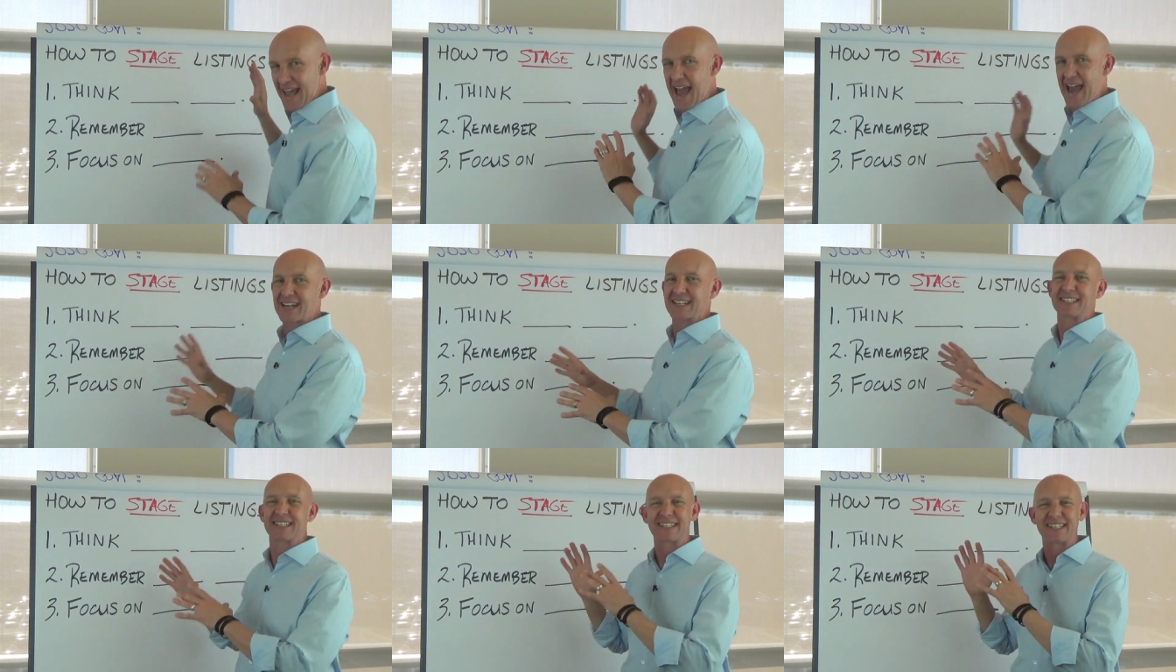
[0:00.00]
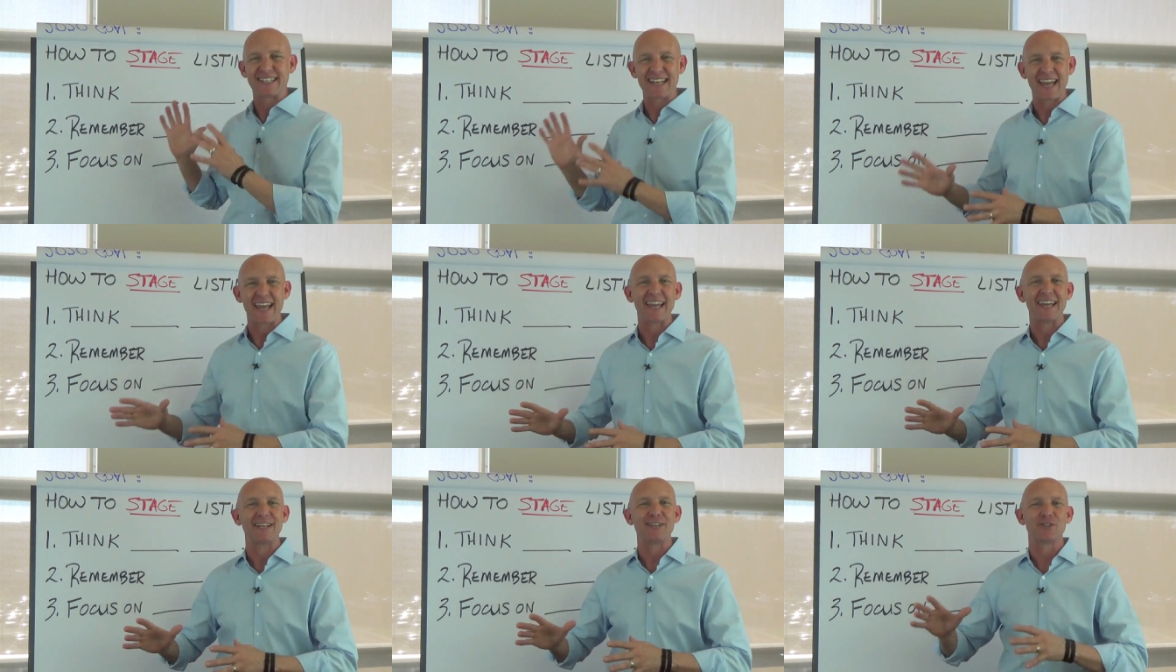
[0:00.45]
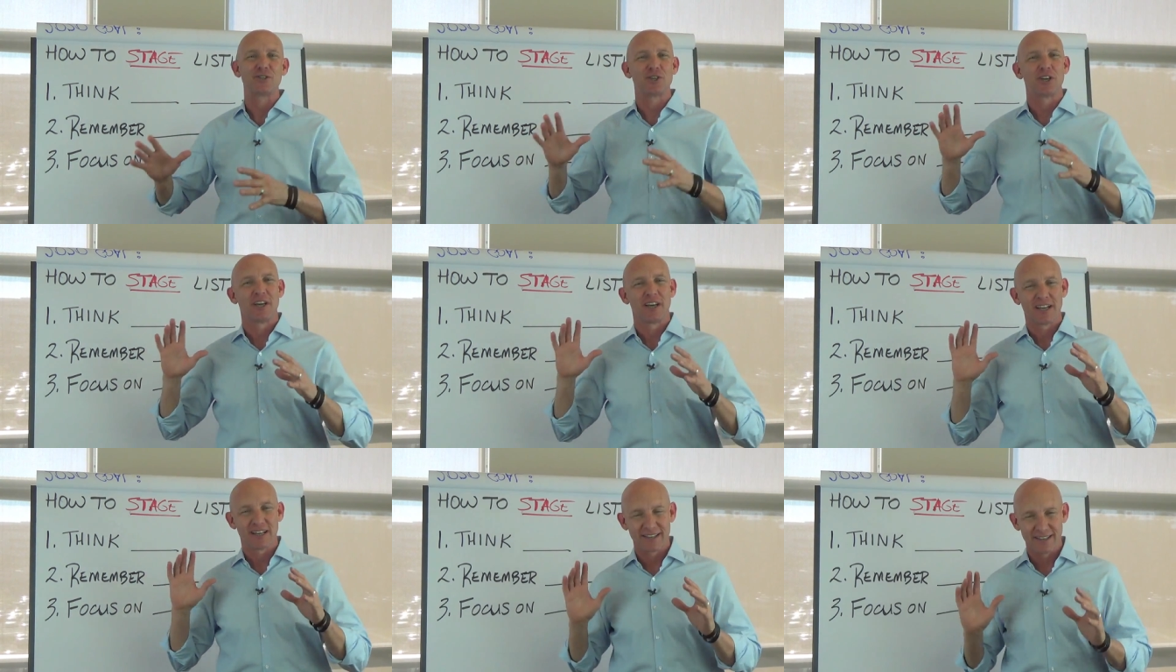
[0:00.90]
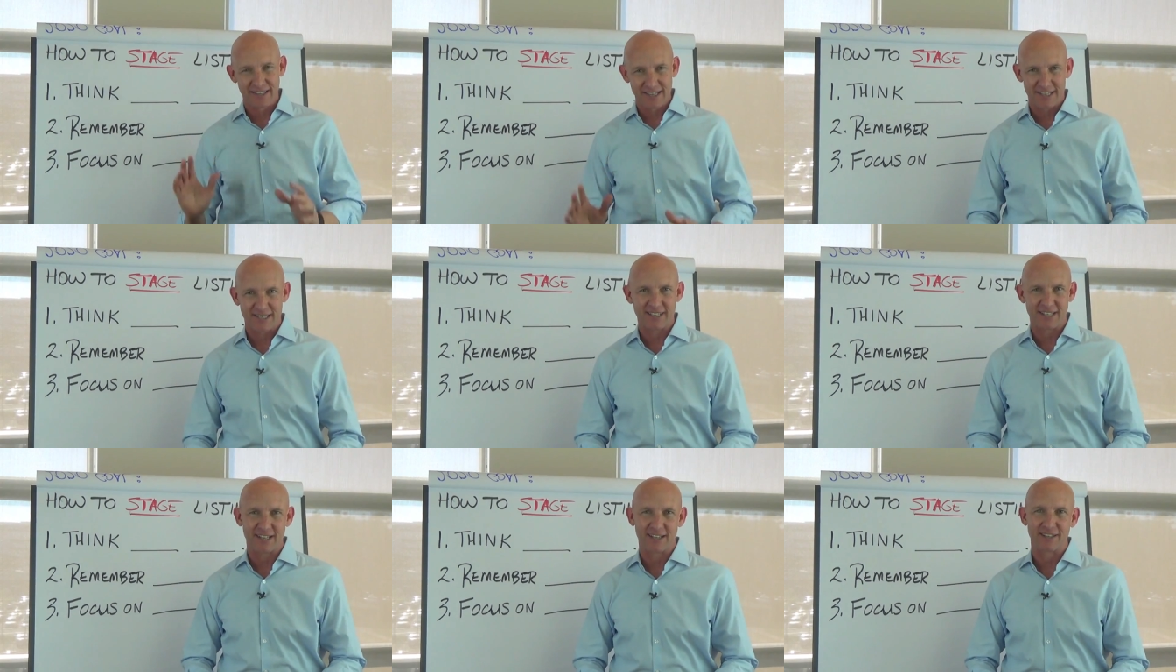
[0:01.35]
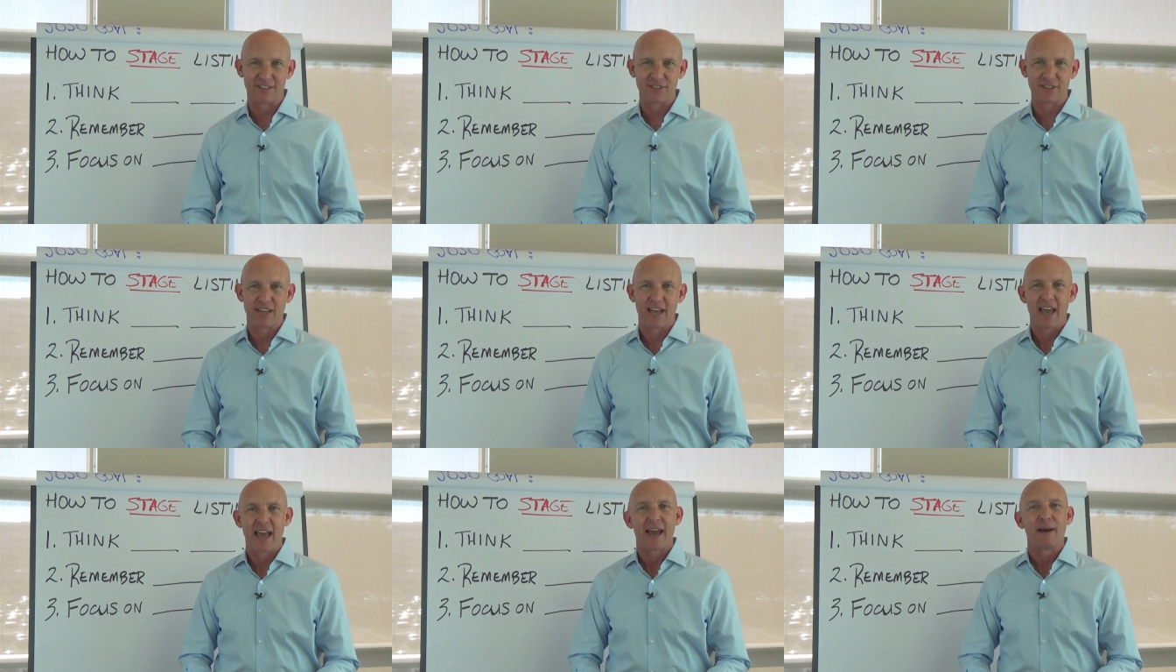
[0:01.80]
how to stage listings.